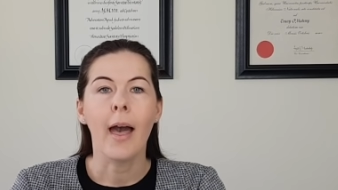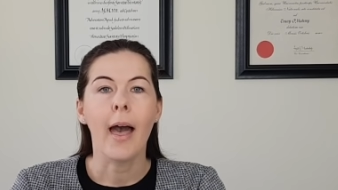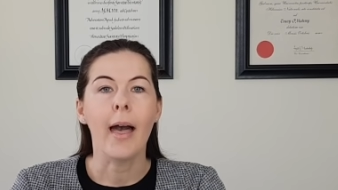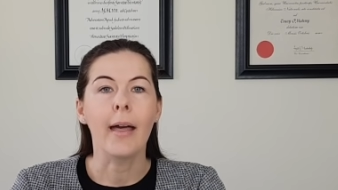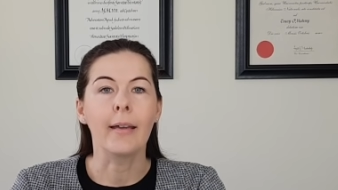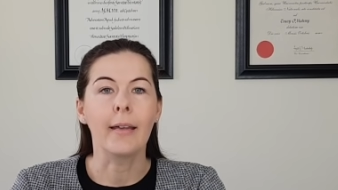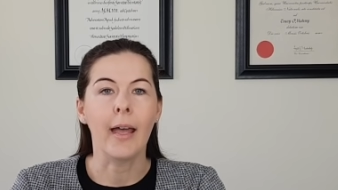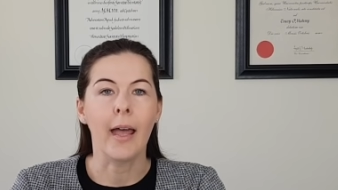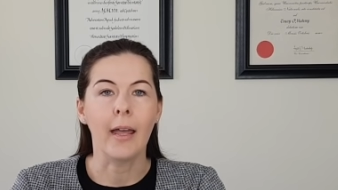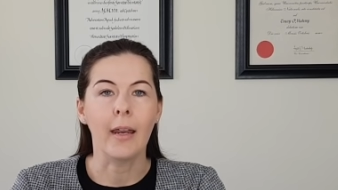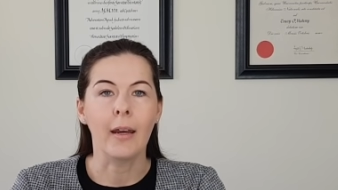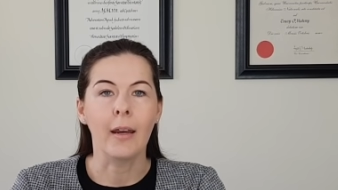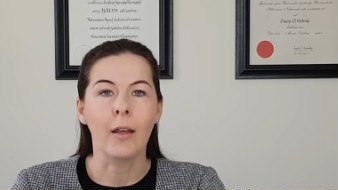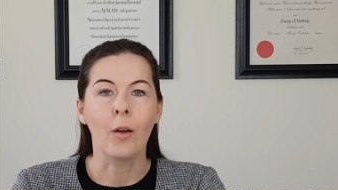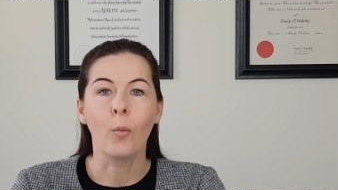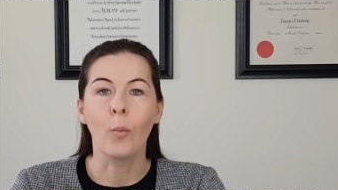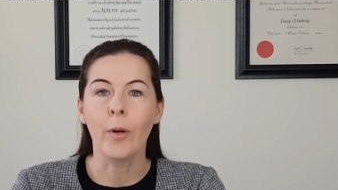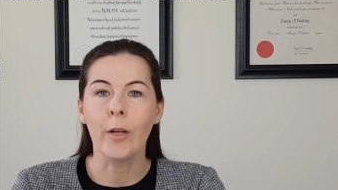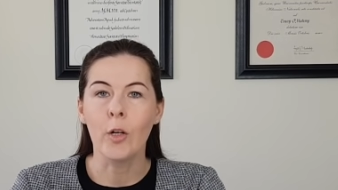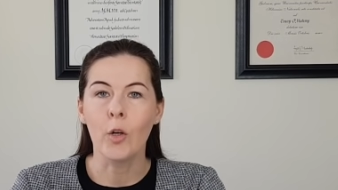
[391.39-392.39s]
Again,
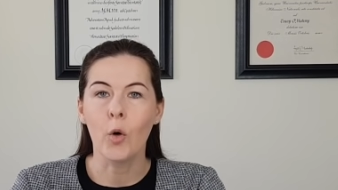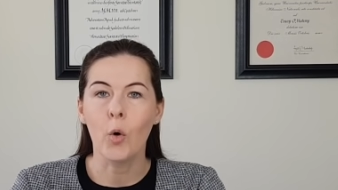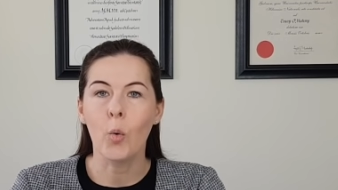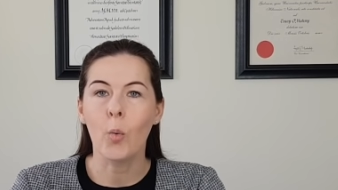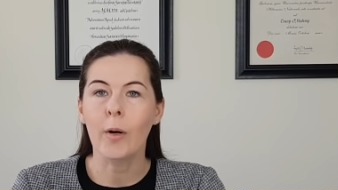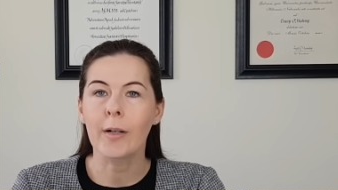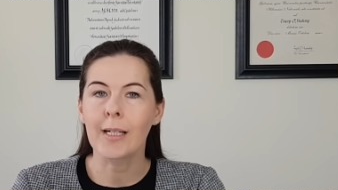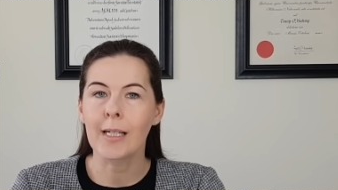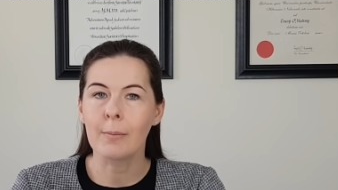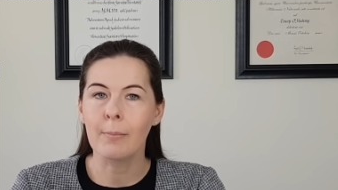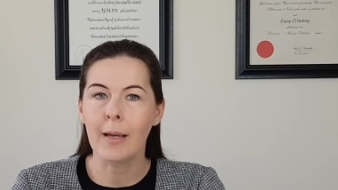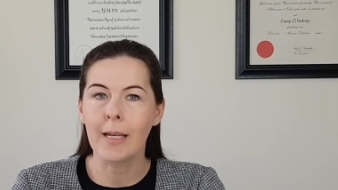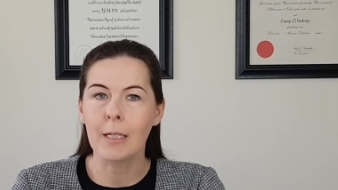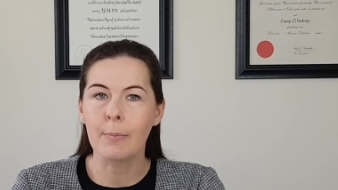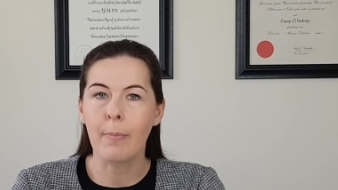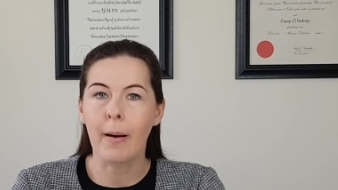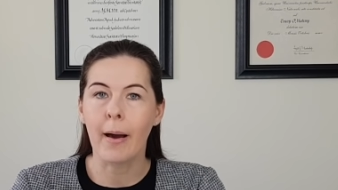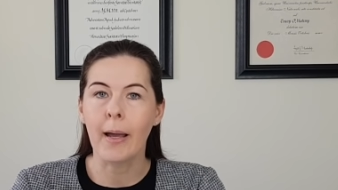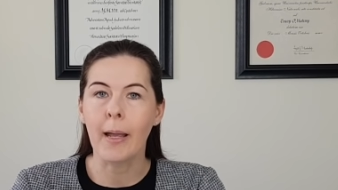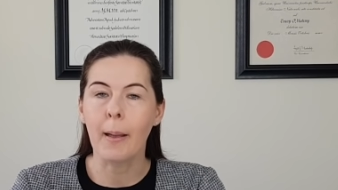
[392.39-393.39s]
we know what is meant
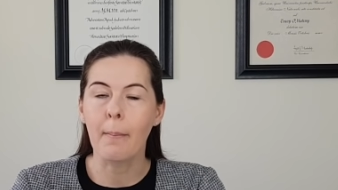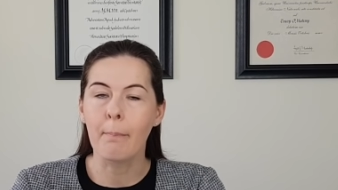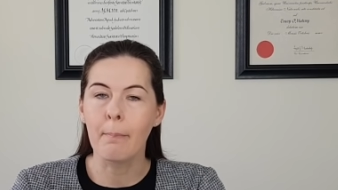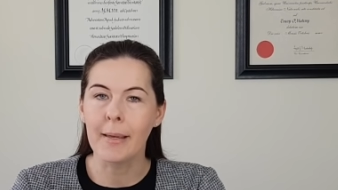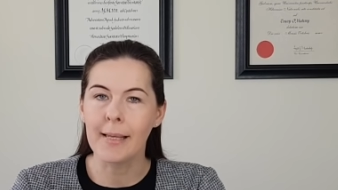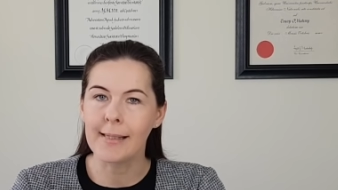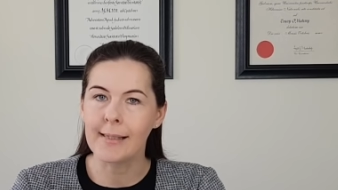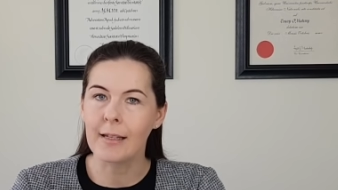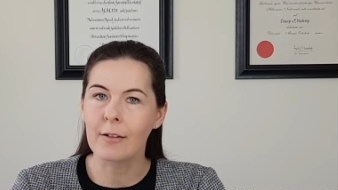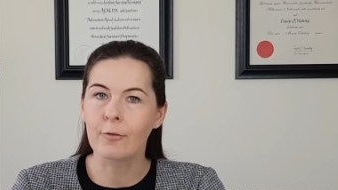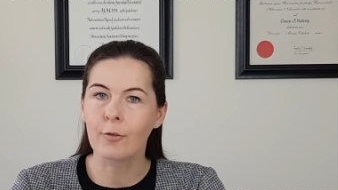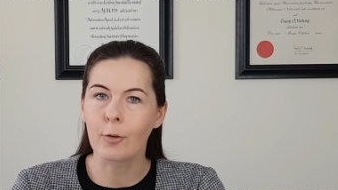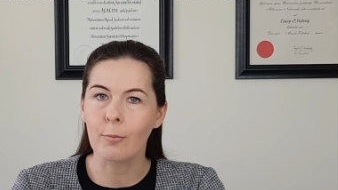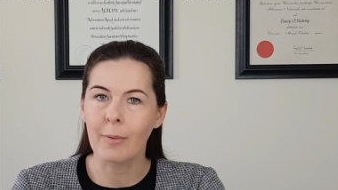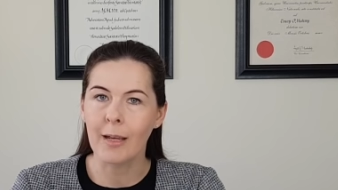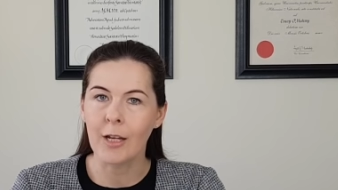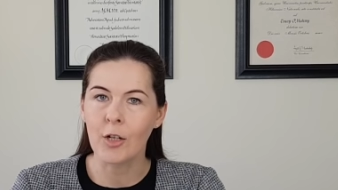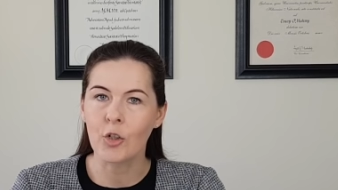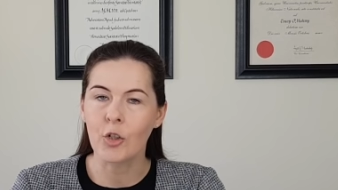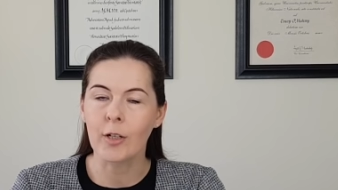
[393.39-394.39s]
by
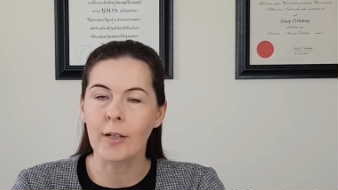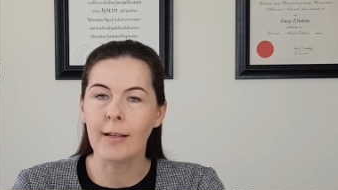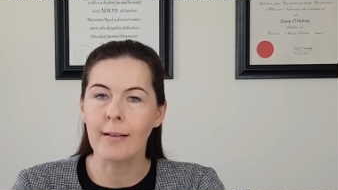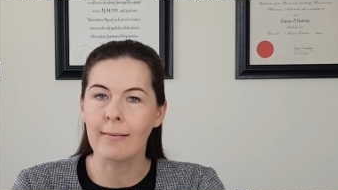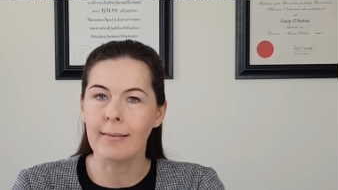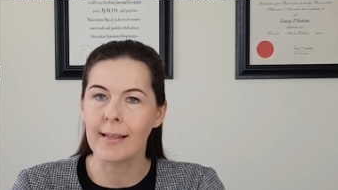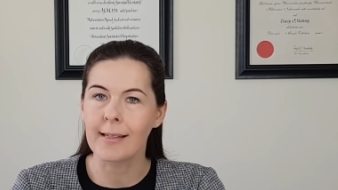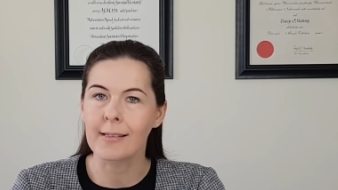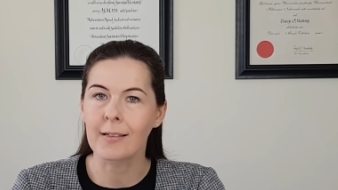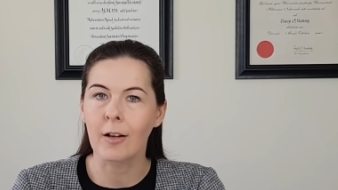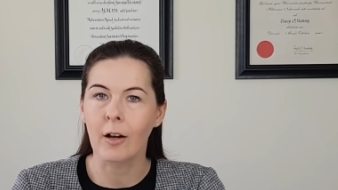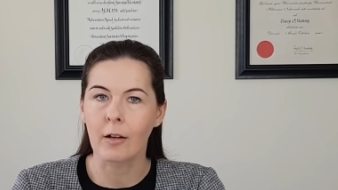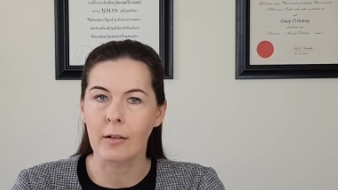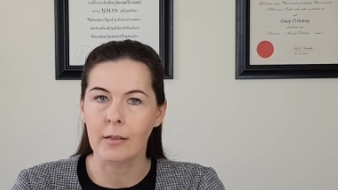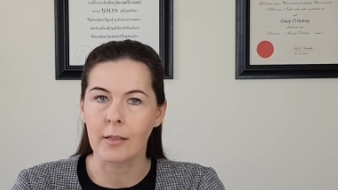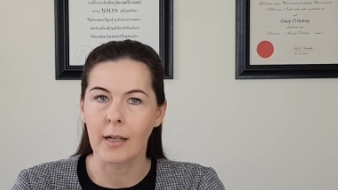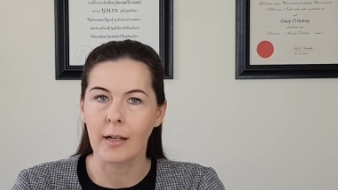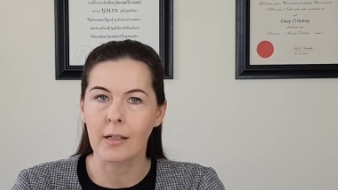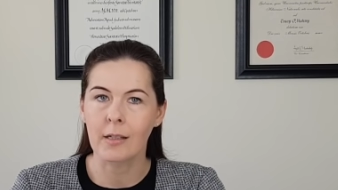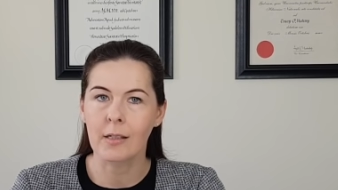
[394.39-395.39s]
misinformation in this
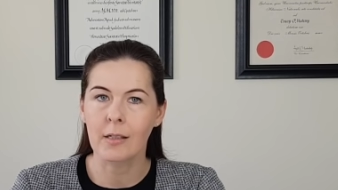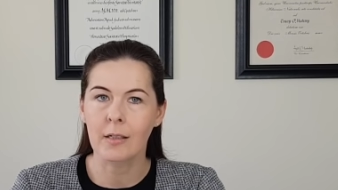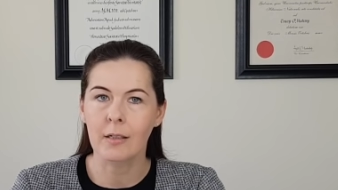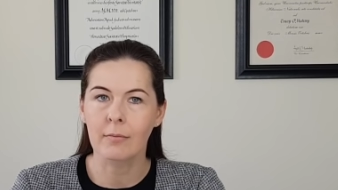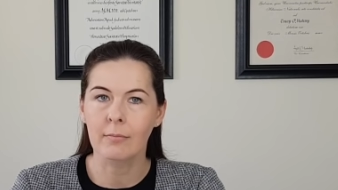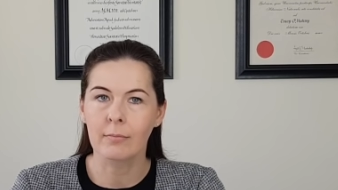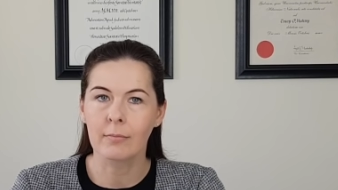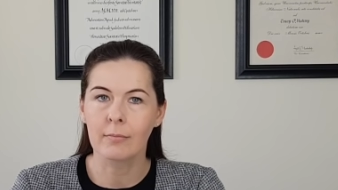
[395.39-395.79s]
context.